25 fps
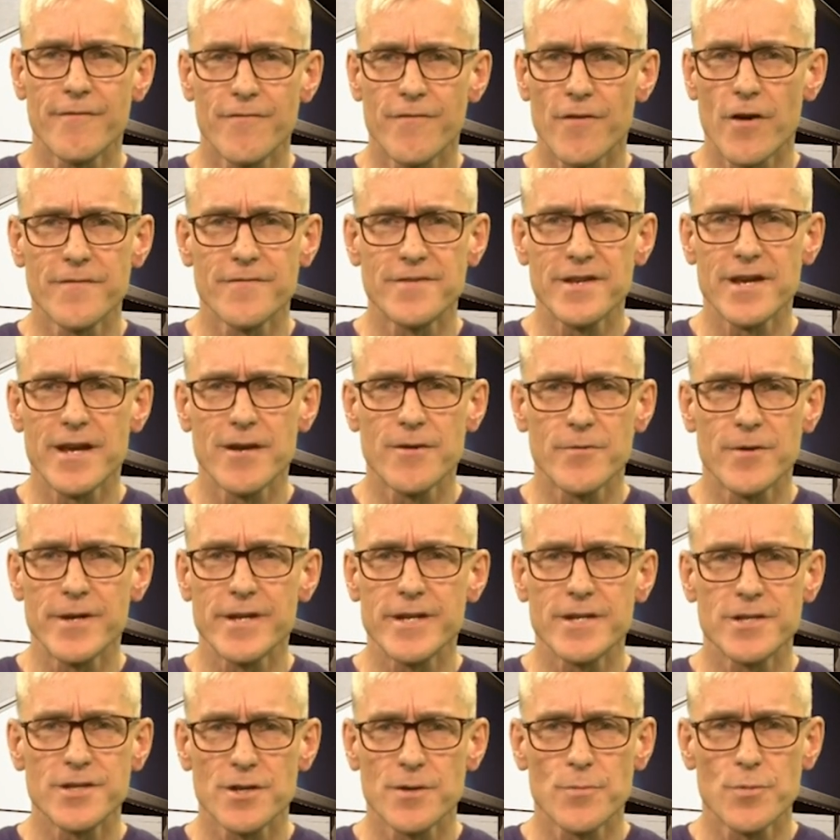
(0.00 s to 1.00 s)

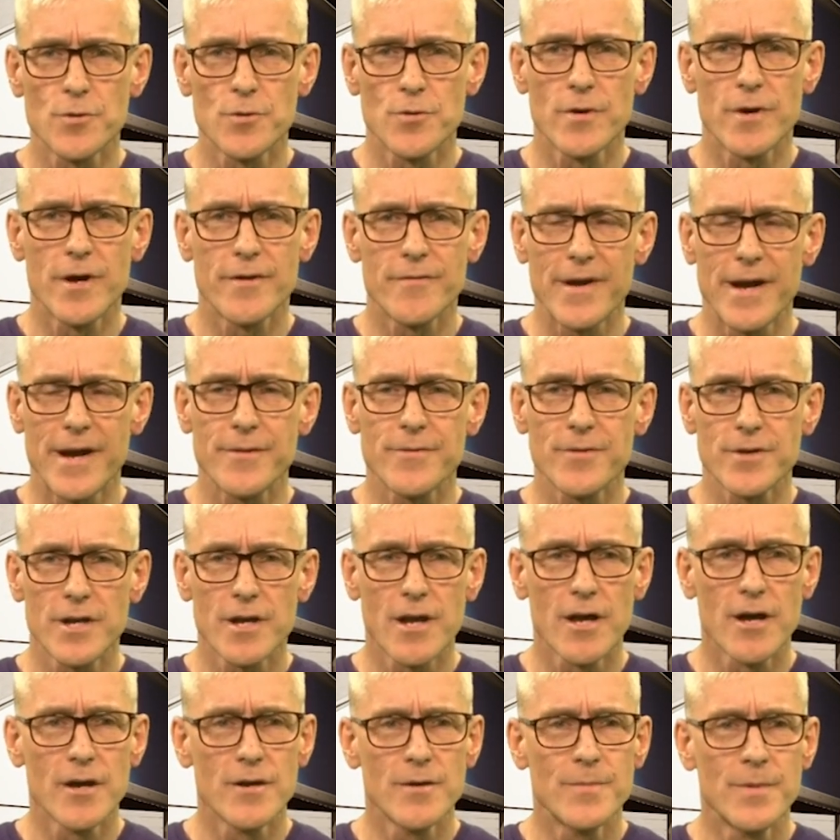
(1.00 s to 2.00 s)
5-day-a-week support around the
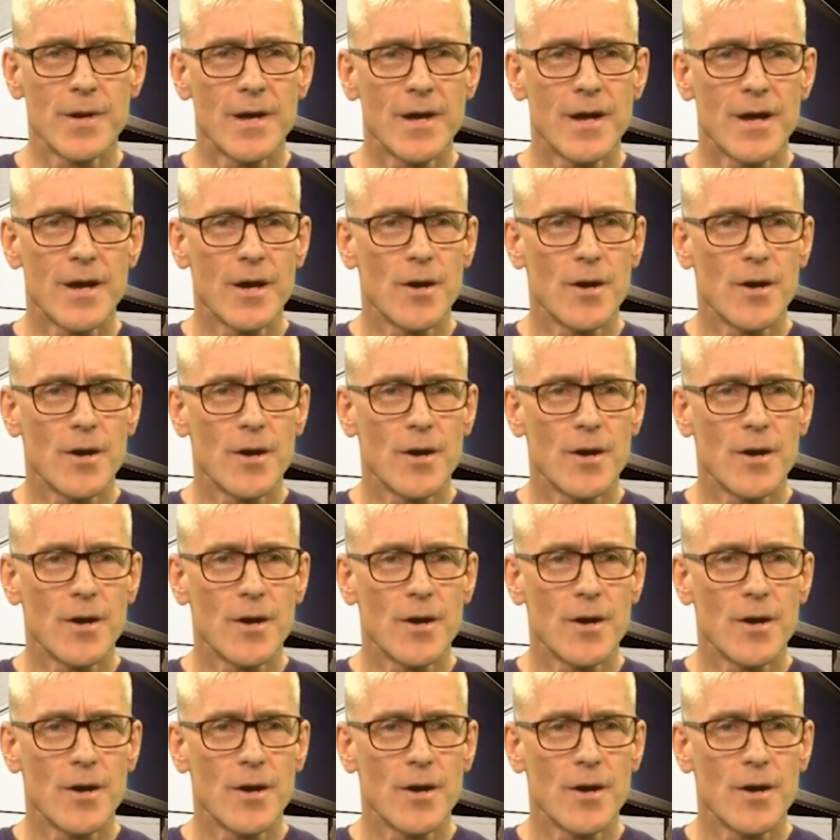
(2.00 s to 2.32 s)
globe.